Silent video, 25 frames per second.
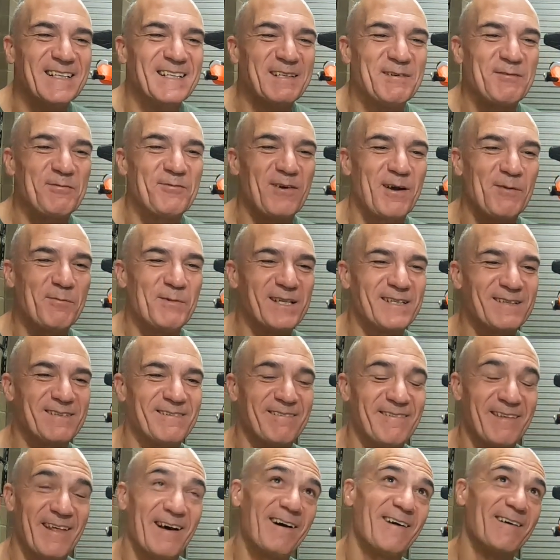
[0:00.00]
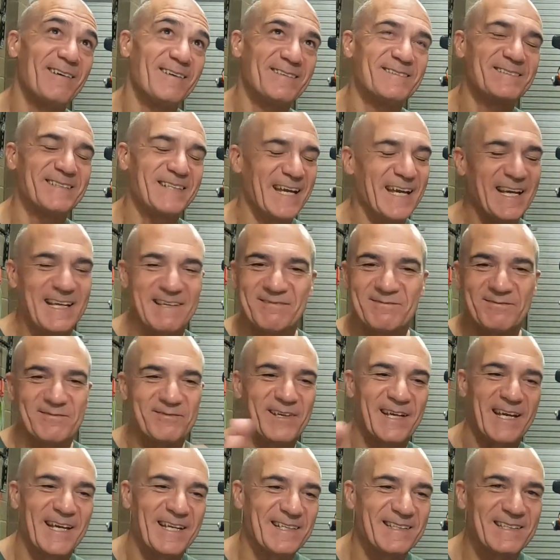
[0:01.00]
from it. Although, yeah,
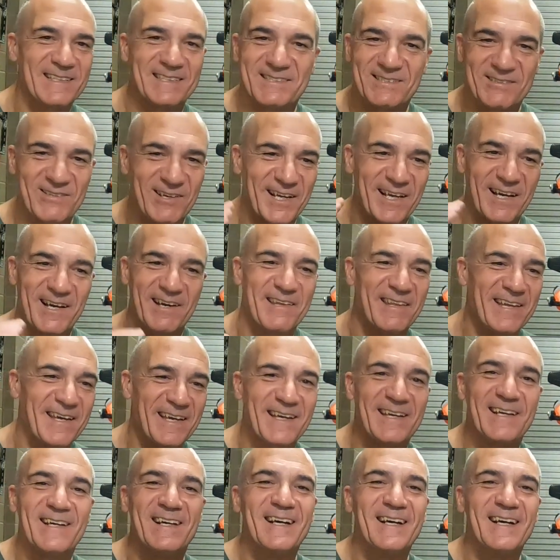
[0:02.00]
forget it. Let's not go there.